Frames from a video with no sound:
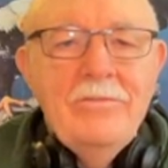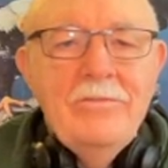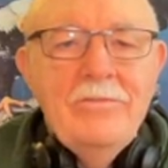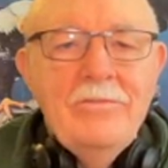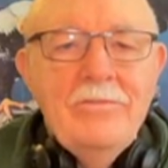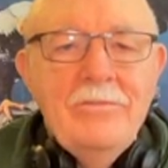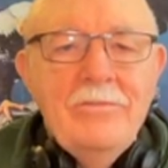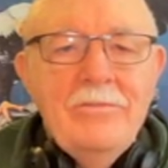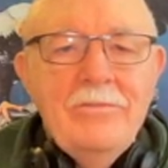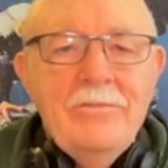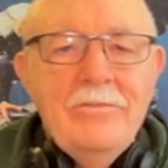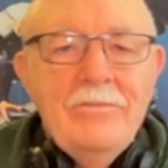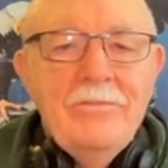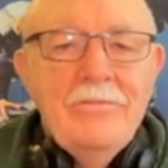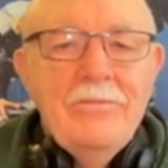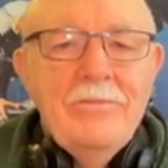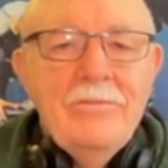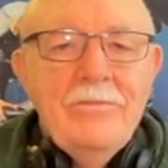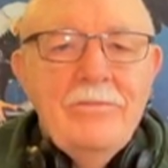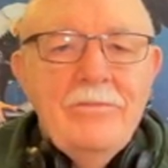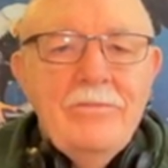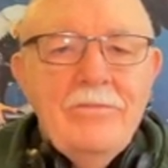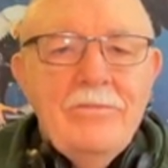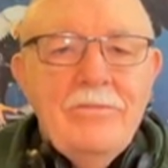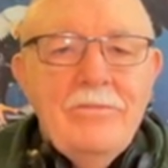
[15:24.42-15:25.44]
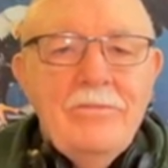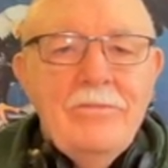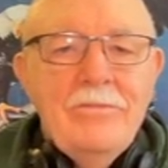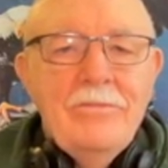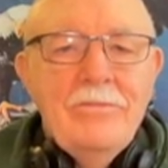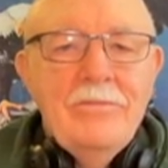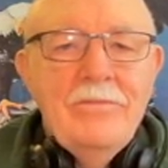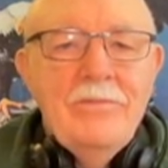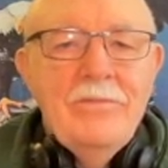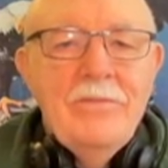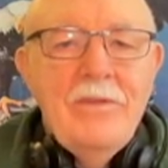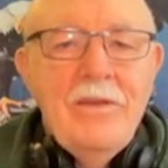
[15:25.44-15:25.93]

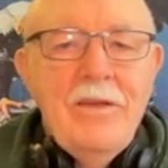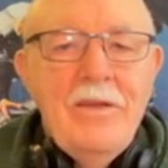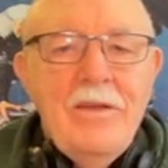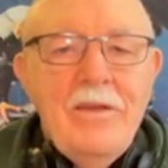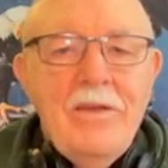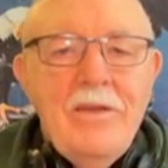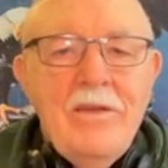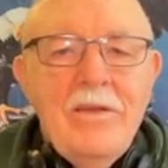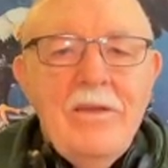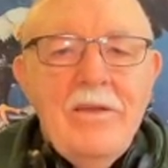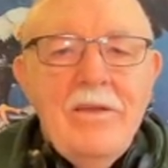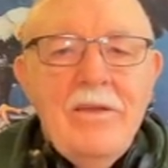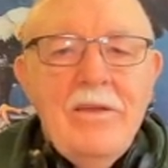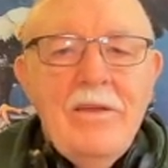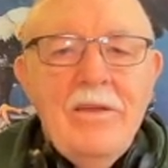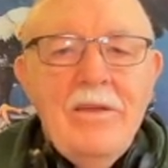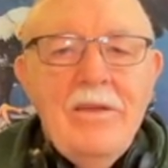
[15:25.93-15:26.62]
[no speech]